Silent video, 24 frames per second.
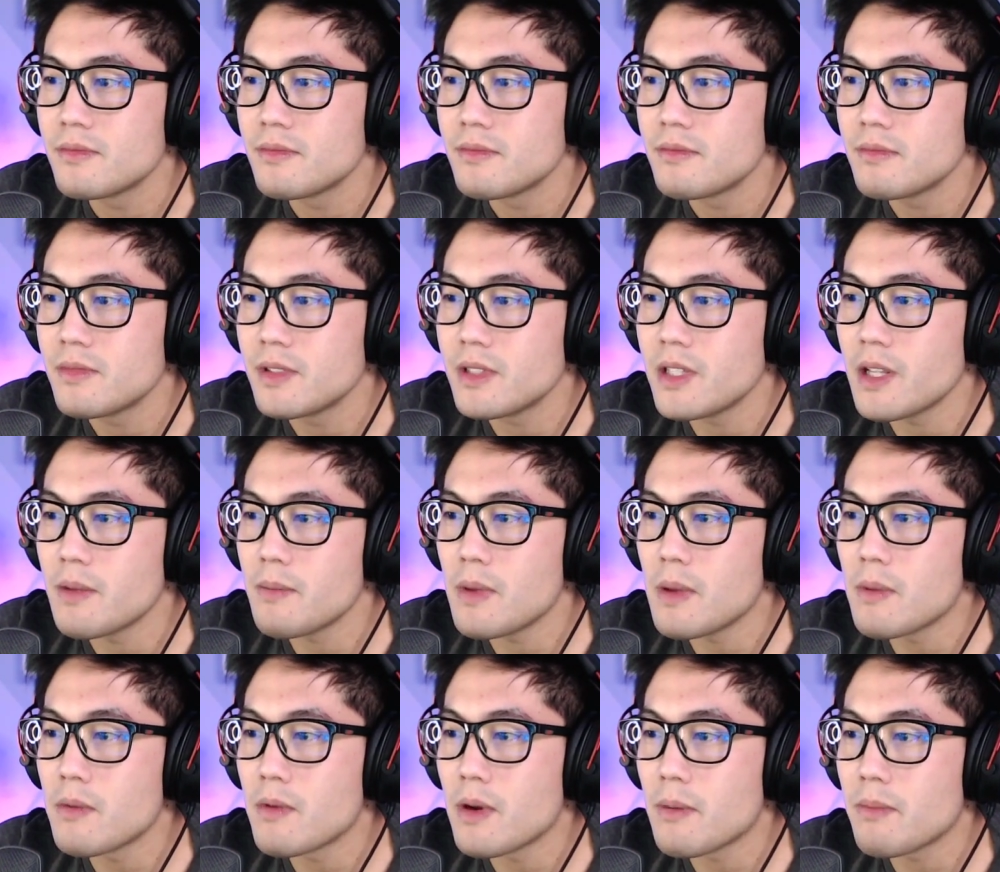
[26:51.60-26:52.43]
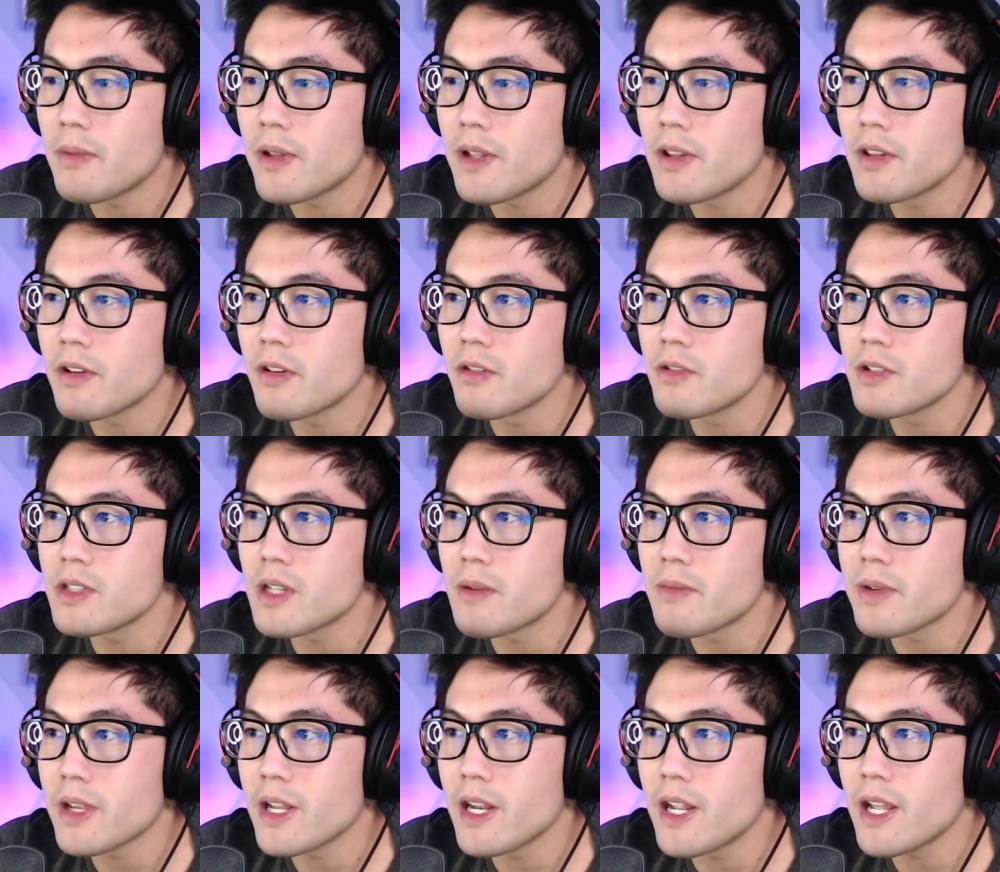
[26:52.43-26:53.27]
But then people might play on their own time
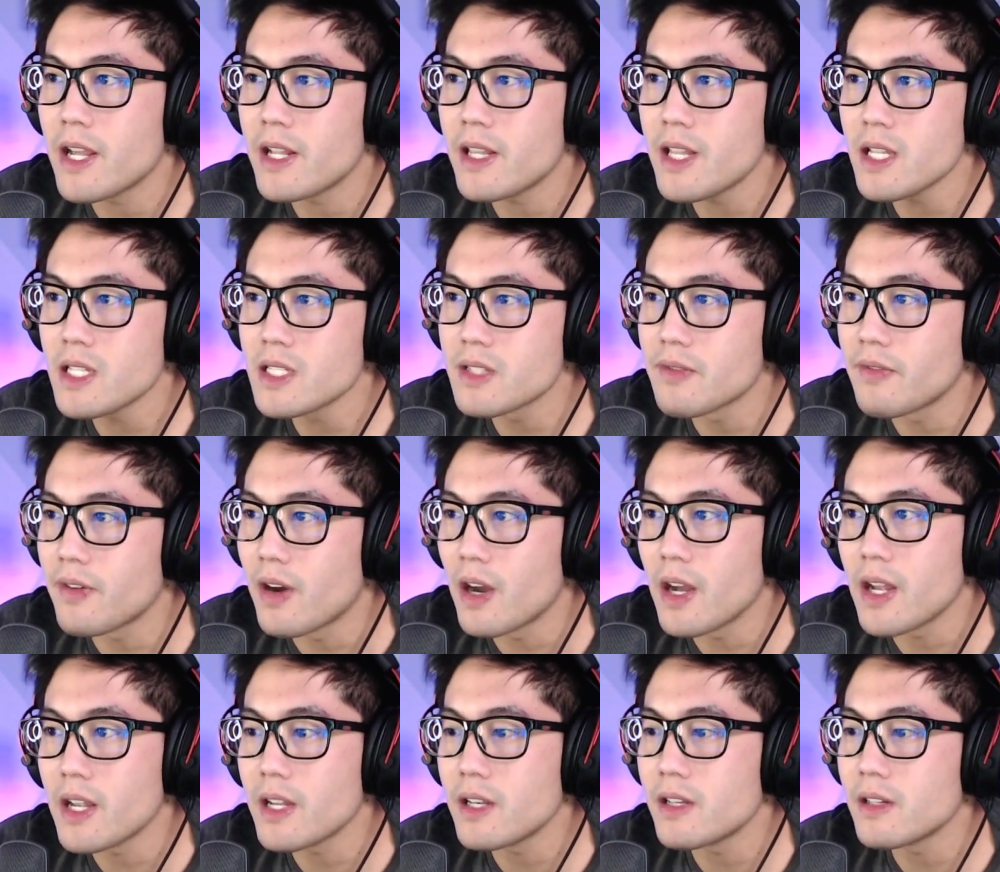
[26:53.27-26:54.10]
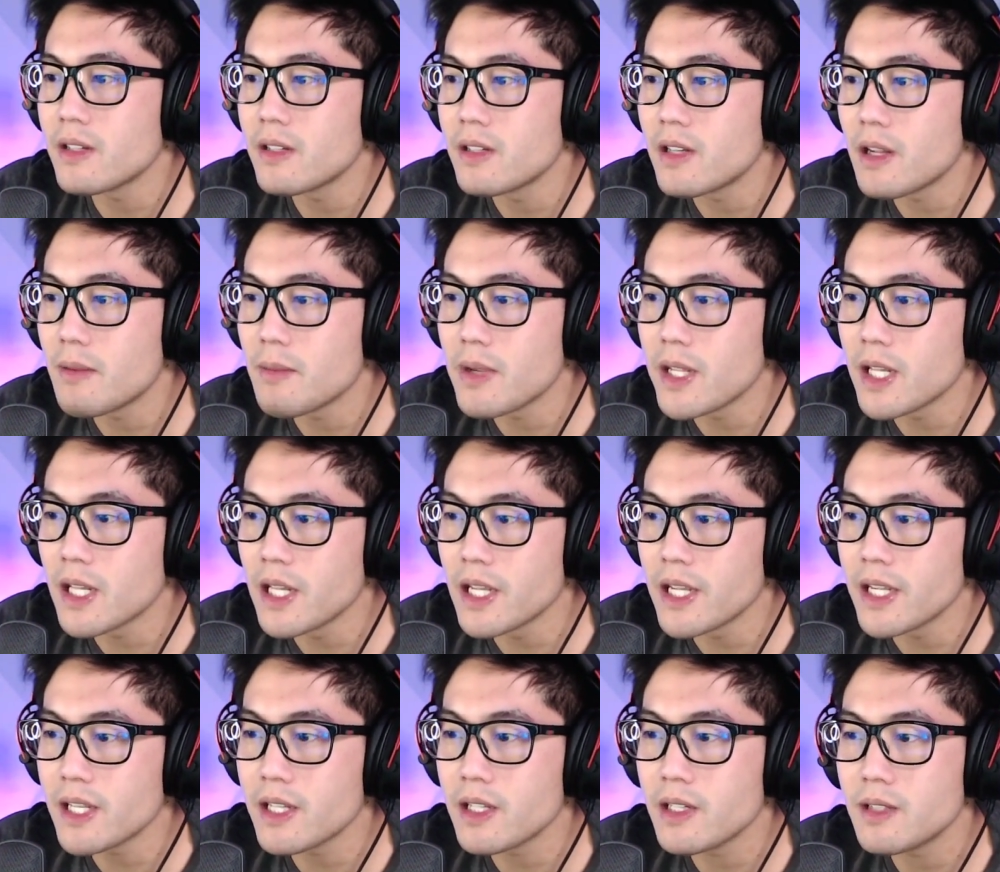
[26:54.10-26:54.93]
to get ahead. That's fine. I mean,
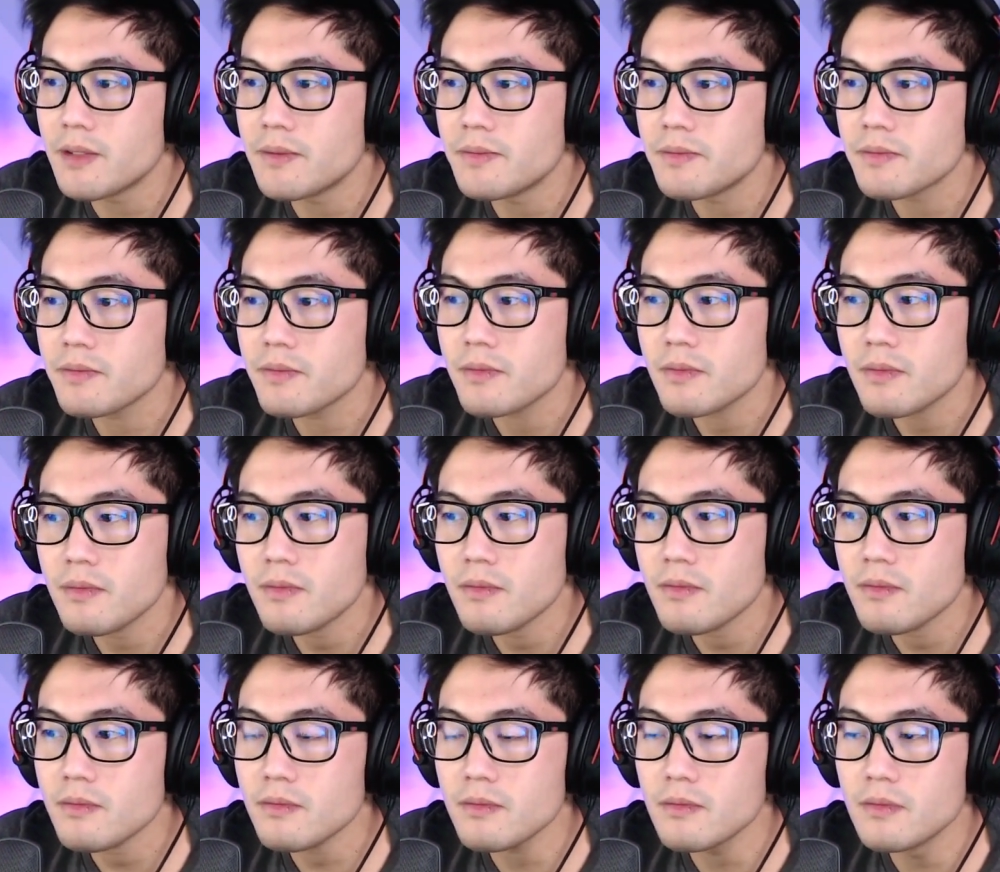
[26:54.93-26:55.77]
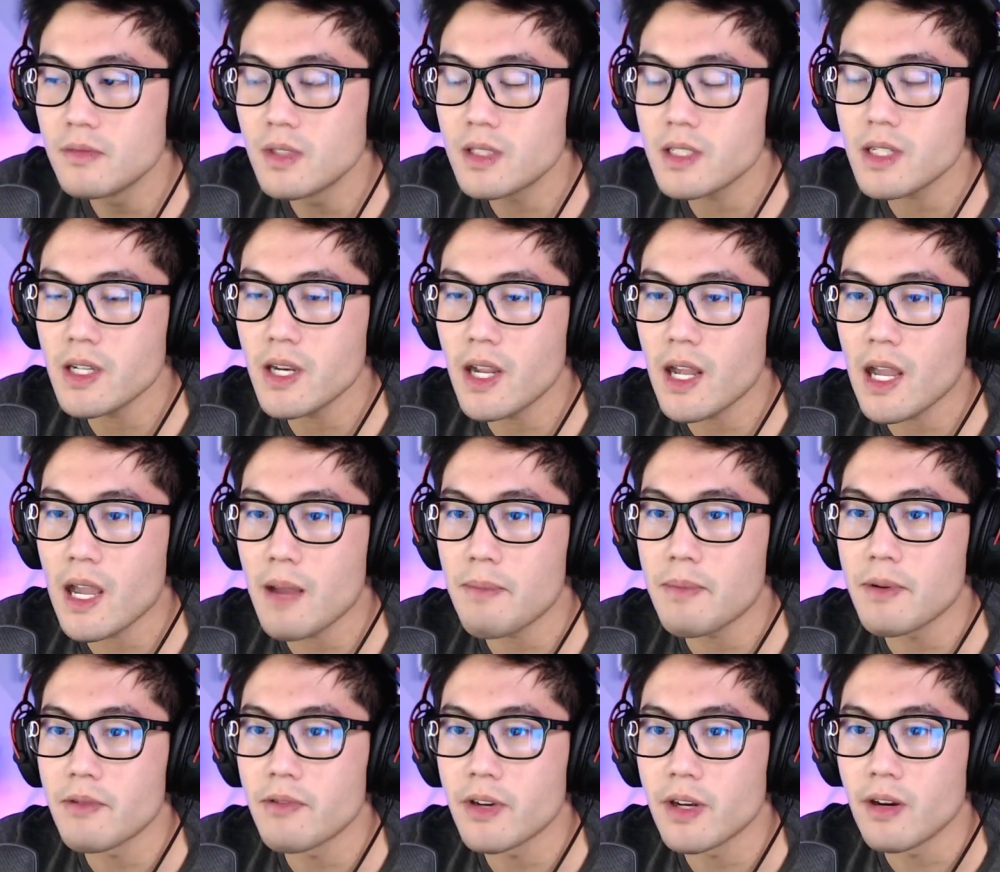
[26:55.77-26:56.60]
like, it's gonna
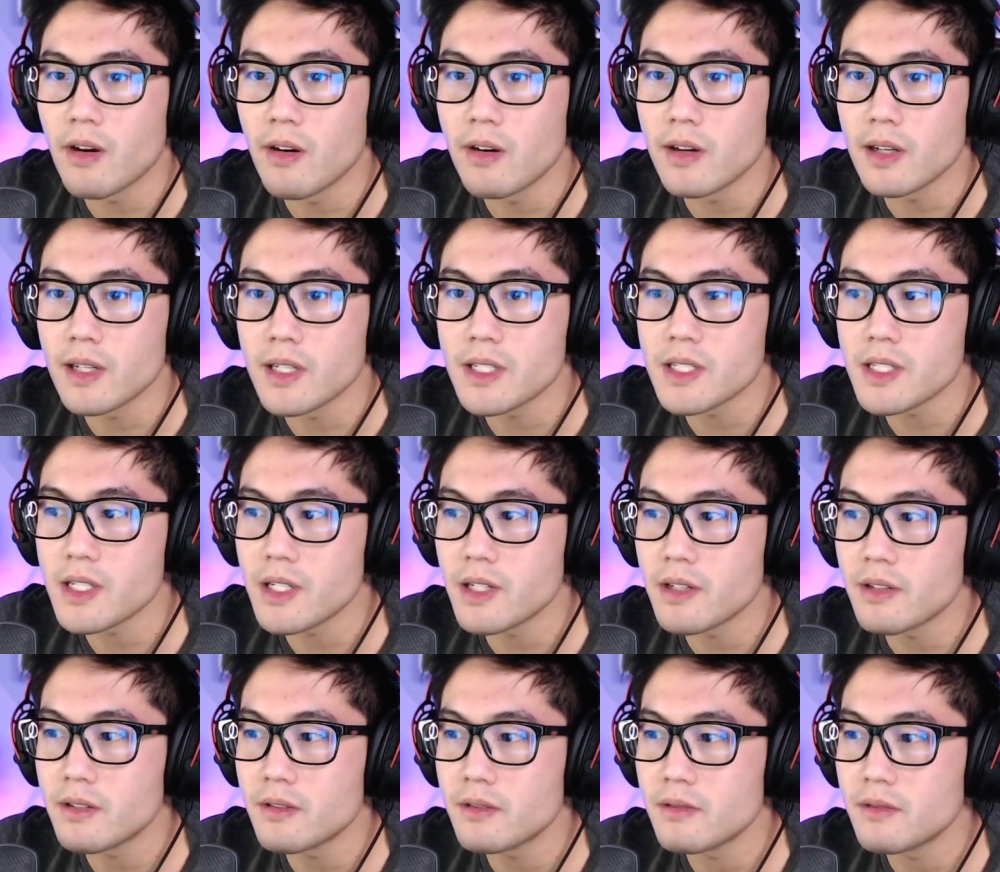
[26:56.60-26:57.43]
happen regardless. You know.